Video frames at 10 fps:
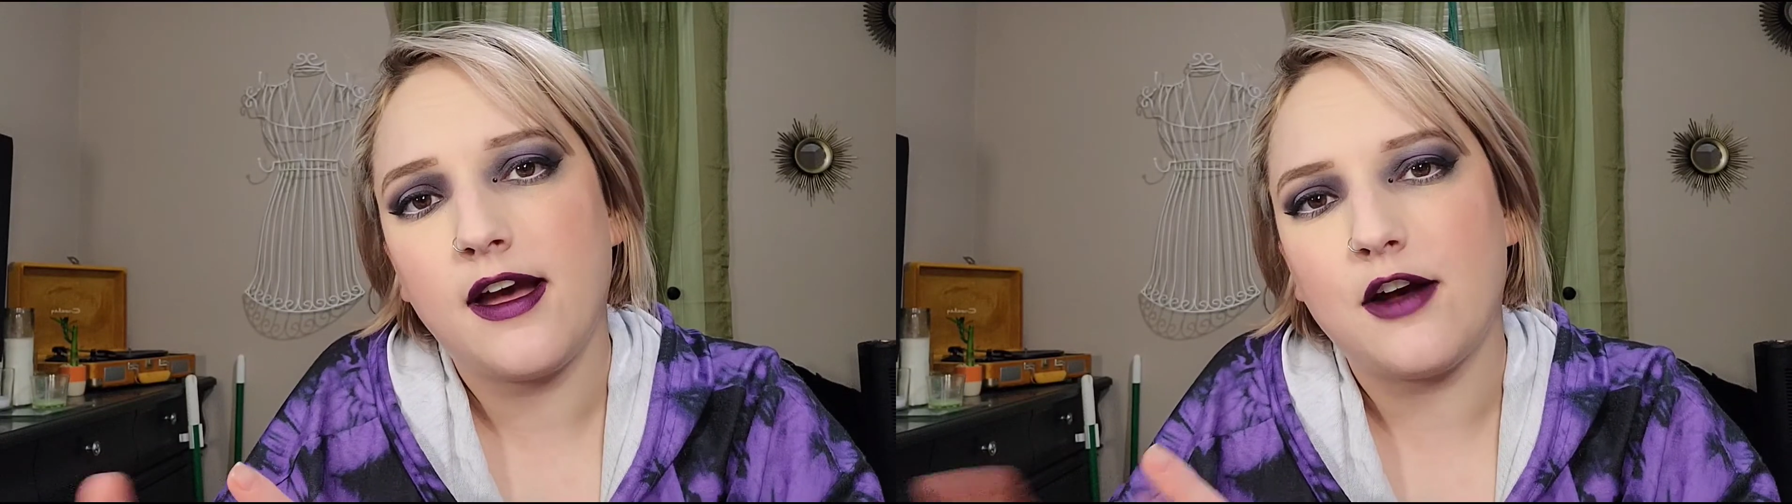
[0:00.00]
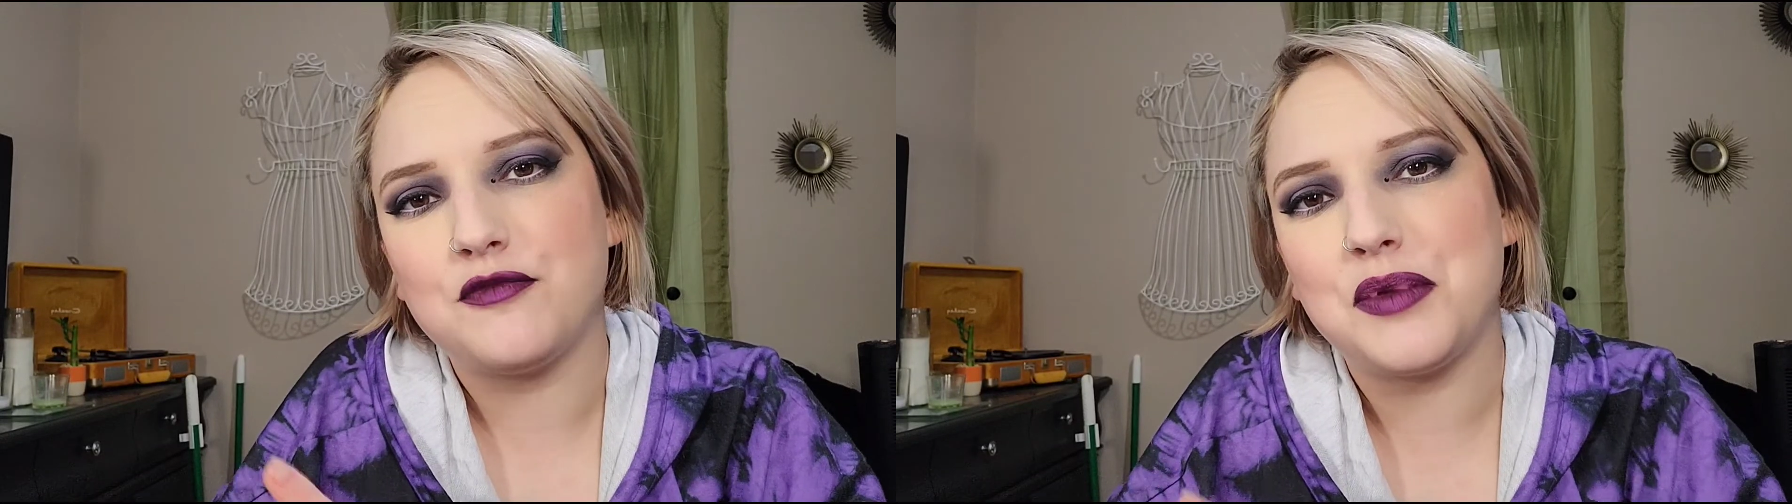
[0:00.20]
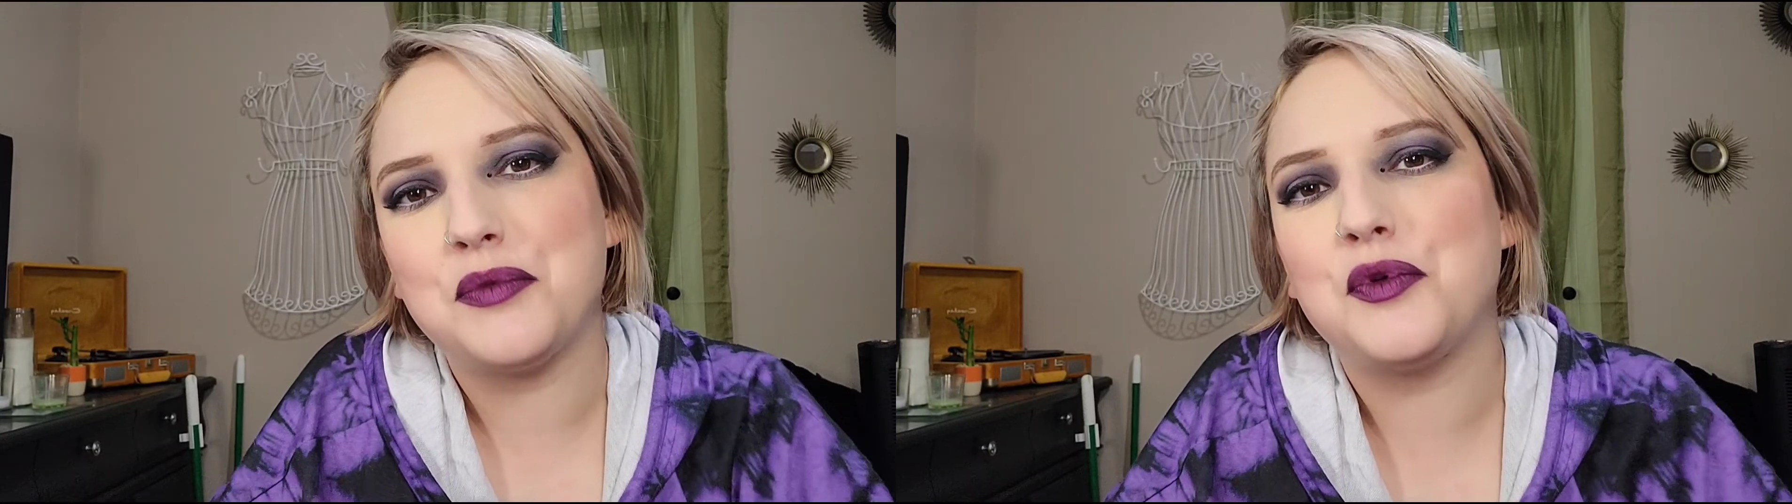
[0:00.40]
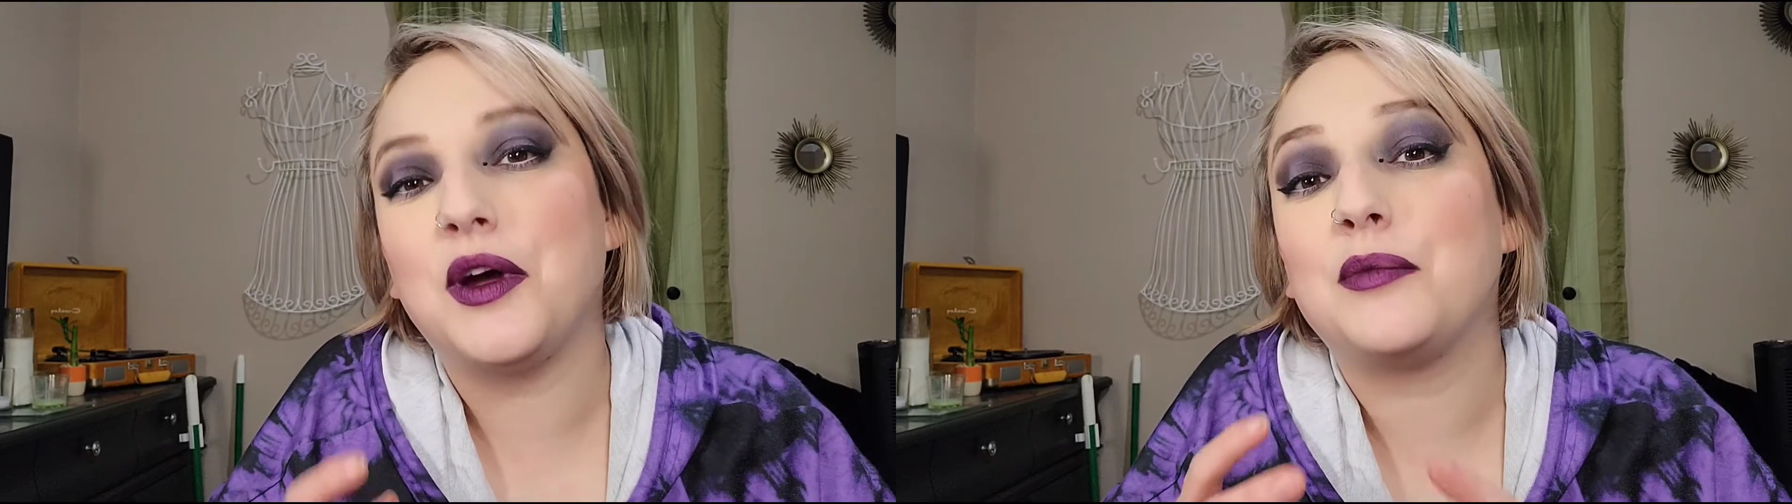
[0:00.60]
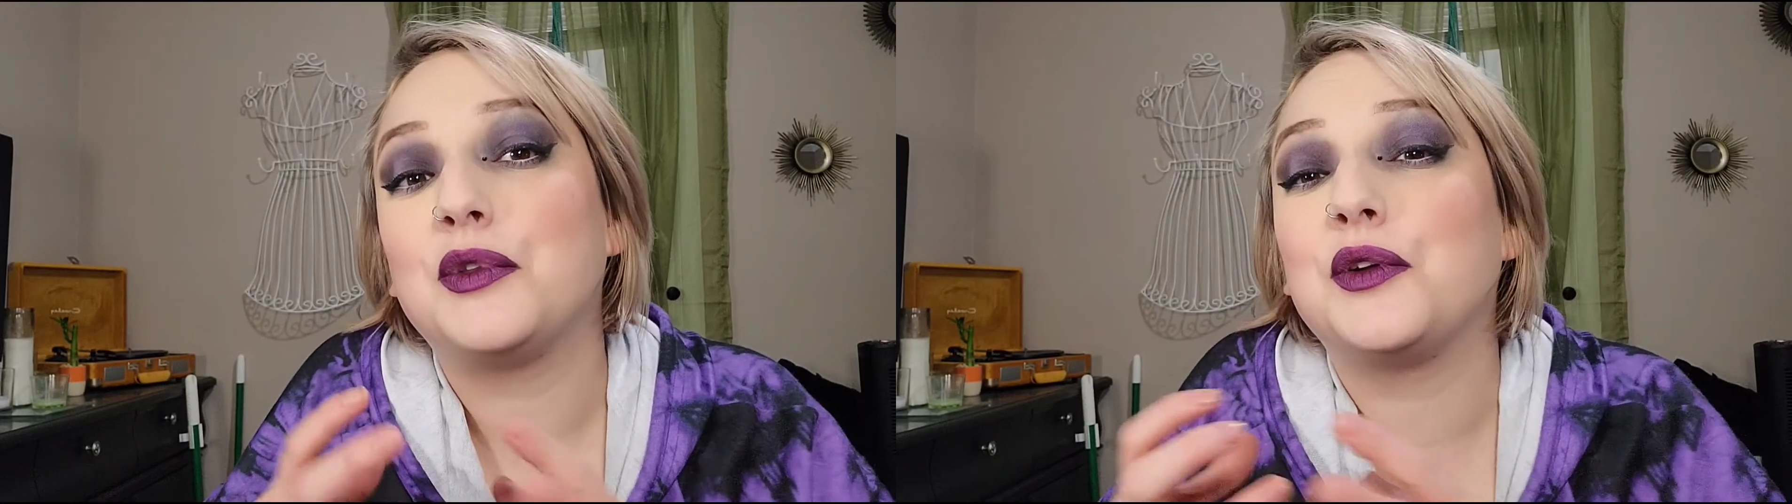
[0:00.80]
of people who
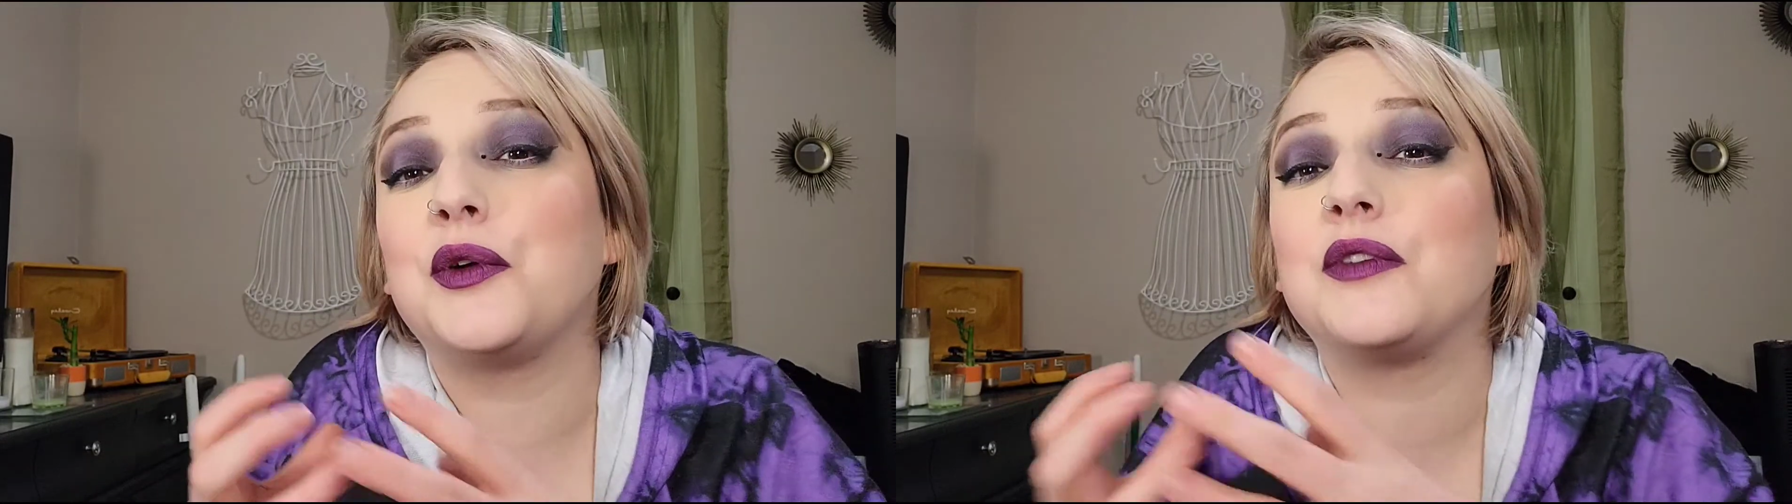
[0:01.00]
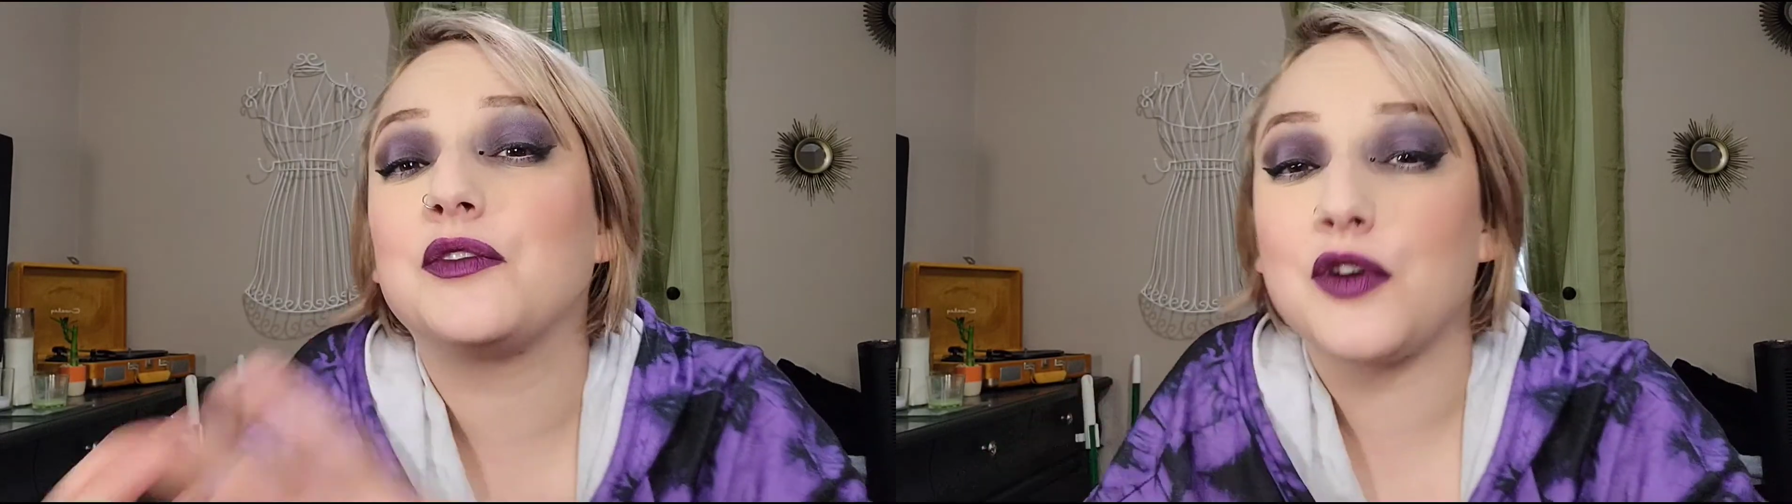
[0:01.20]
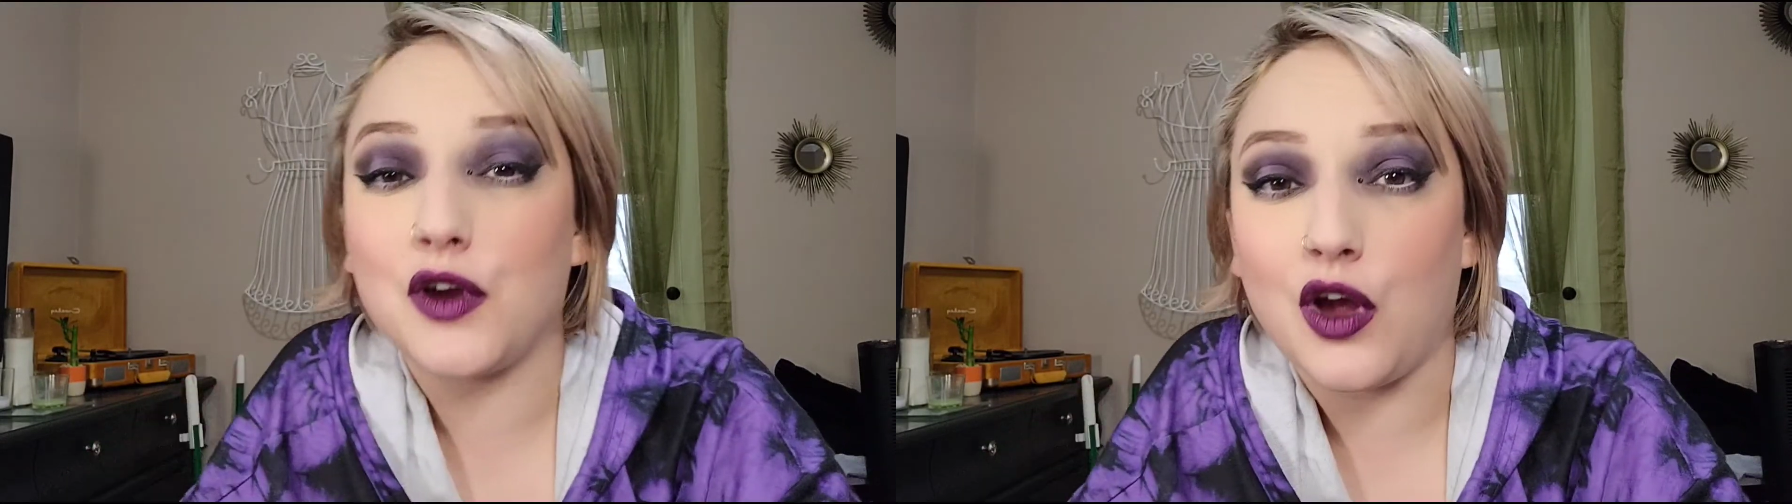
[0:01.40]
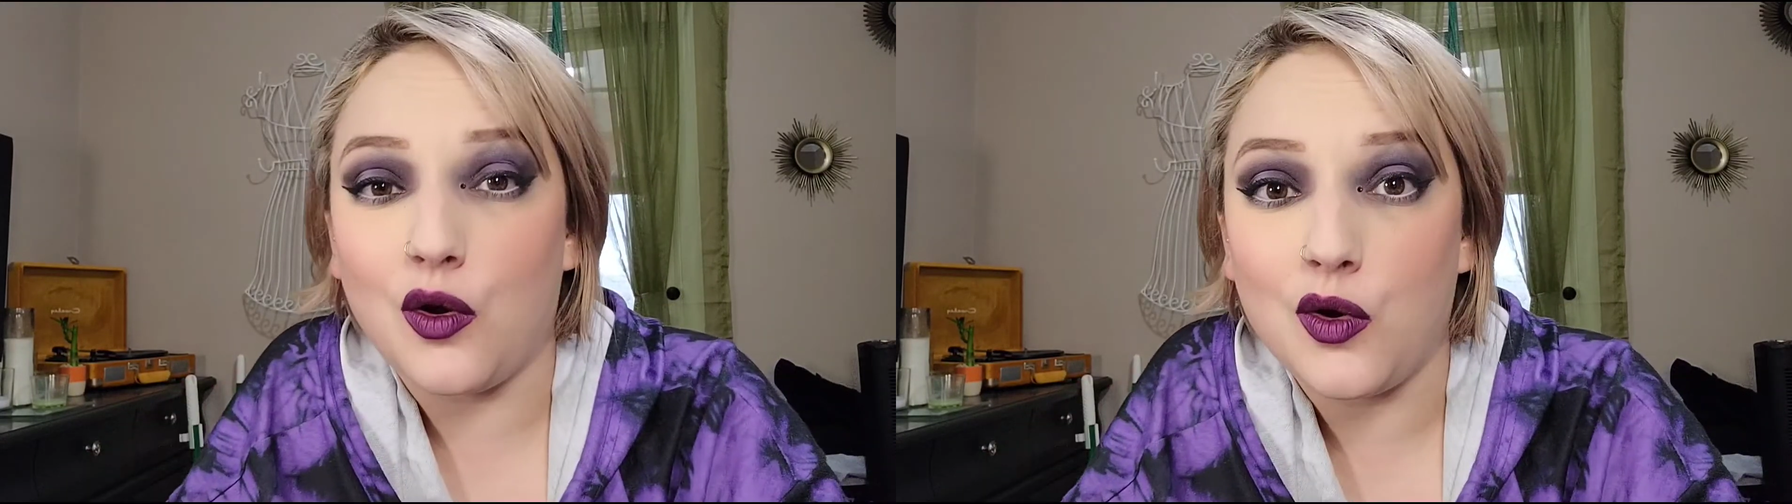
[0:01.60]
had Pluto and Virgo,